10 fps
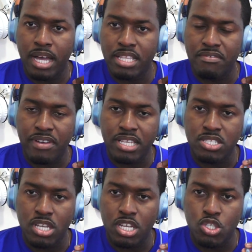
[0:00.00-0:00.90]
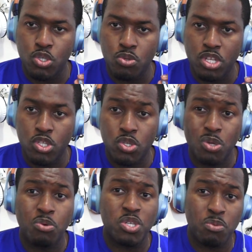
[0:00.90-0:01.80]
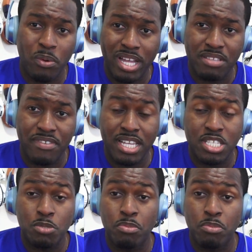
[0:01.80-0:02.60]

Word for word: iDevice uh, tuning, so it works well at devices.